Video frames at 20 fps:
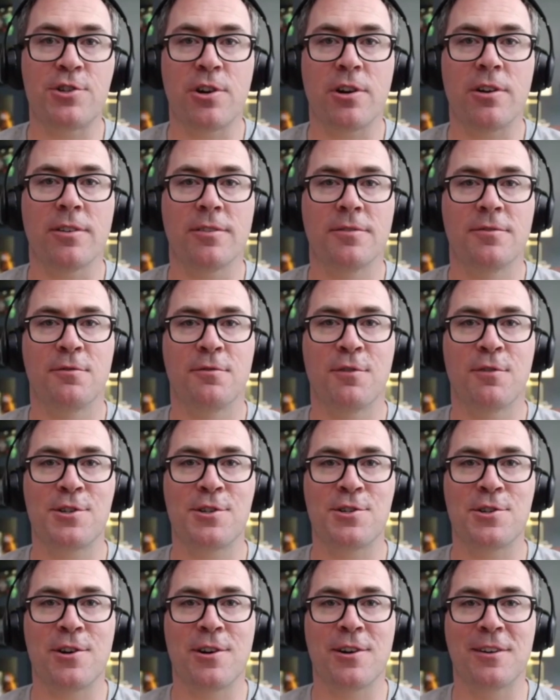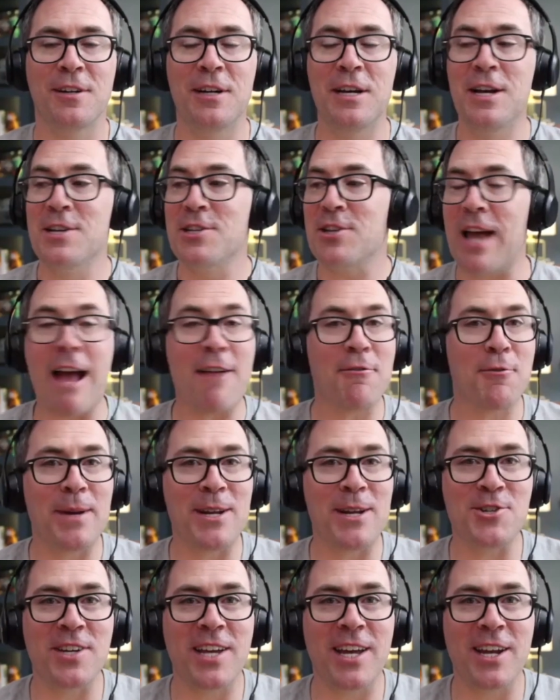sure. For sure. So
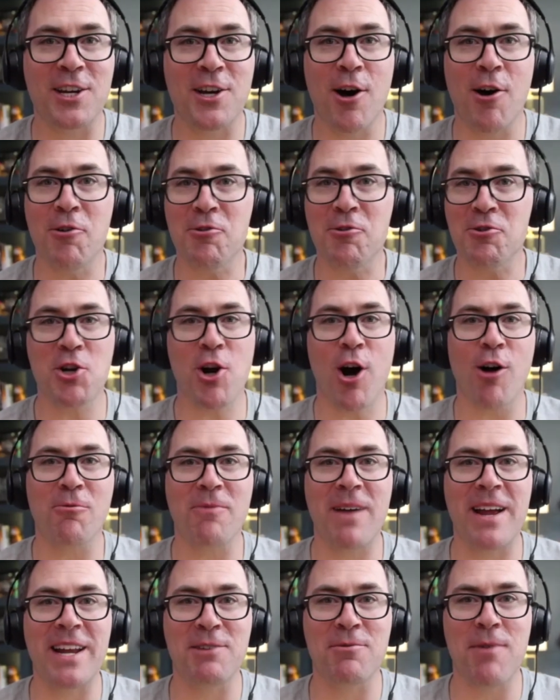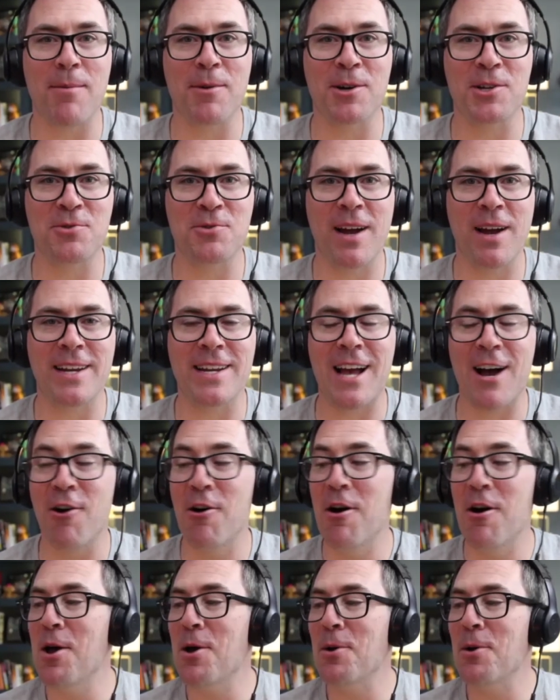everybody should get a coach. Call Randi Roberts right now.